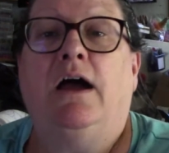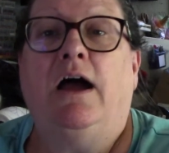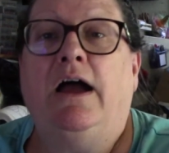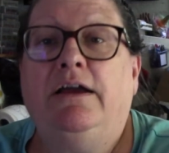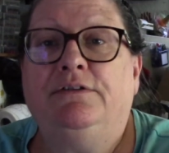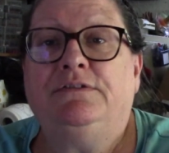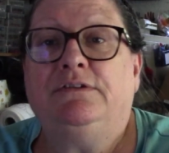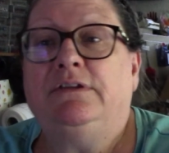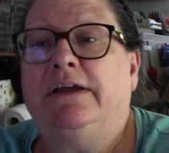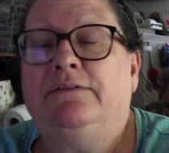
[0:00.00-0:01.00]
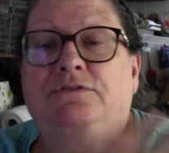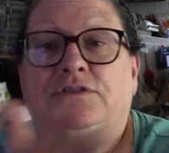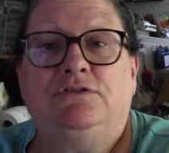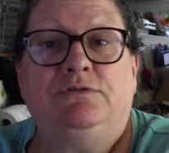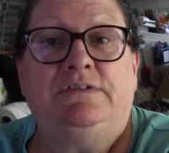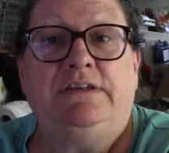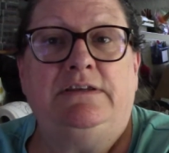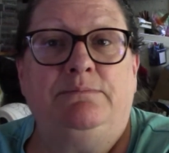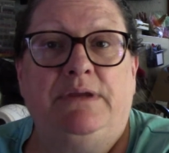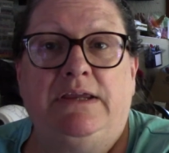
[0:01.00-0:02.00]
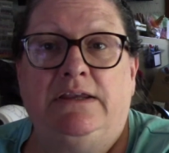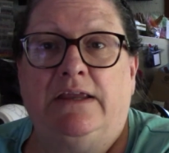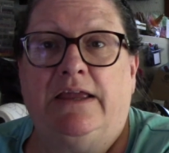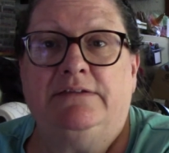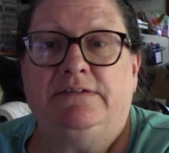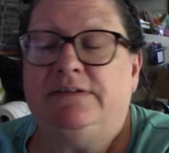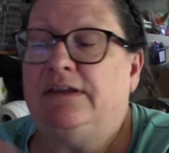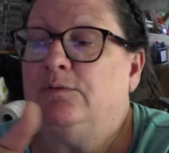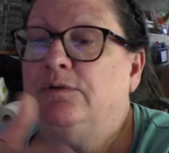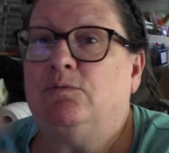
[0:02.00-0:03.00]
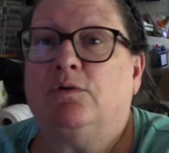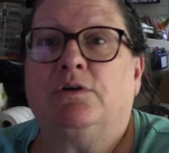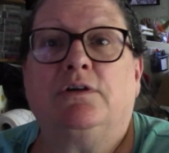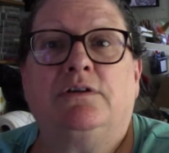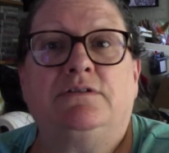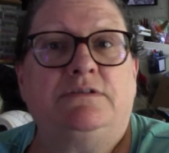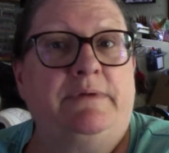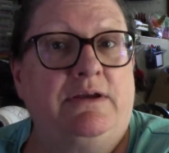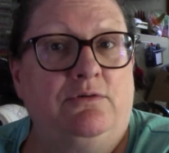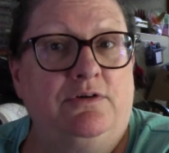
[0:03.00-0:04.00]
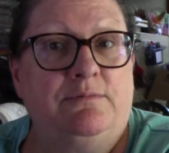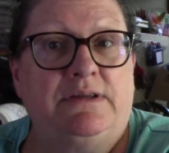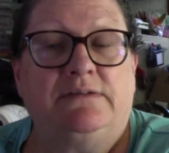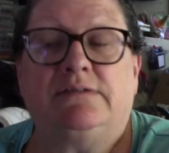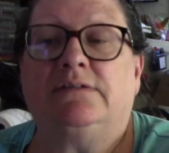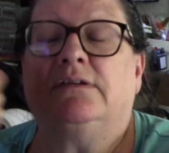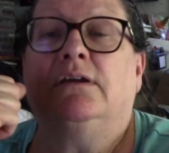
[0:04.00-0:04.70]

I also love to do seed bead and sequin work to make ornaments,